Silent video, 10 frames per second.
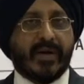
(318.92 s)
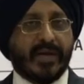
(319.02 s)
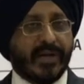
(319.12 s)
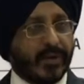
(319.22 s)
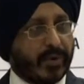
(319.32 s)

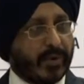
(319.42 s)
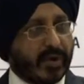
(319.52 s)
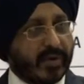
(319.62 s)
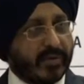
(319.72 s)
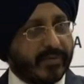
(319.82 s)
in New
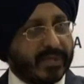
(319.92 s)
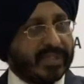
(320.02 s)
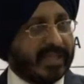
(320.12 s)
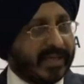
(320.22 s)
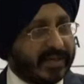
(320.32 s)
York, which
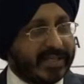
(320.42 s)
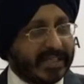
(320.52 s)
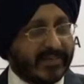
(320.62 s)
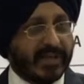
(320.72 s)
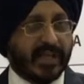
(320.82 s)
is
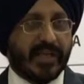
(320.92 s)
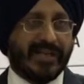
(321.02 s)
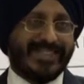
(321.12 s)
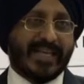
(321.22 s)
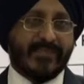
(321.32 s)
170
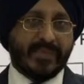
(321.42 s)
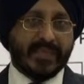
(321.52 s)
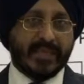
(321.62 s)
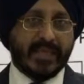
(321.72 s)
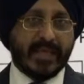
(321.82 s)
acres
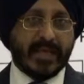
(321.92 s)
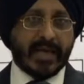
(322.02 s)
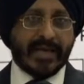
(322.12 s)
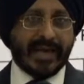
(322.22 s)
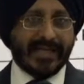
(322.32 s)
campus,
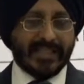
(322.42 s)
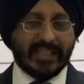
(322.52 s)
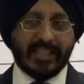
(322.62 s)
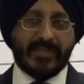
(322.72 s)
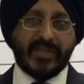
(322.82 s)
and latest
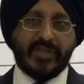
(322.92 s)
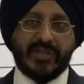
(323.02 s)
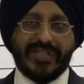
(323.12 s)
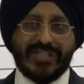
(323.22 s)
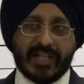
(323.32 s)

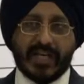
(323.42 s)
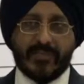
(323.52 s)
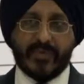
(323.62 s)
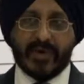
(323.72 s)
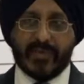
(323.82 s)
expansion in
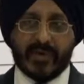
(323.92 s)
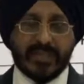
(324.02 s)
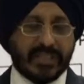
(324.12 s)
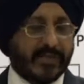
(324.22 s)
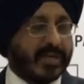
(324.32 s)
Singapore, about
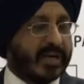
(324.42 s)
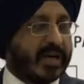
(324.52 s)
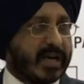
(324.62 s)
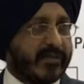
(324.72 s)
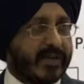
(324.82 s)

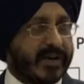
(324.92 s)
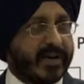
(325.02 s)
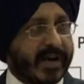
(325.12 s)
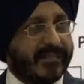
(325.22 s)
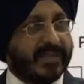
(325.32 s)
7.5
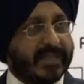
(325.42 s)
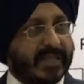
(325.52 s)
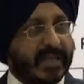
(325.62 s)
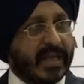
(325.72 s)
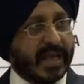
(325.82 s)
acre campus,
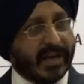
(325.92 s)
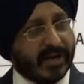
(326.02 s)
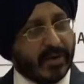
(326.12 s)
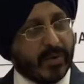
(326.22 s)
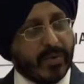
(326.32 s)
and
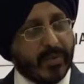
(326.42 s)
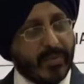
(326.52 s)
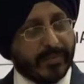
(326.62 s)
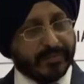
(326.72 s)
our new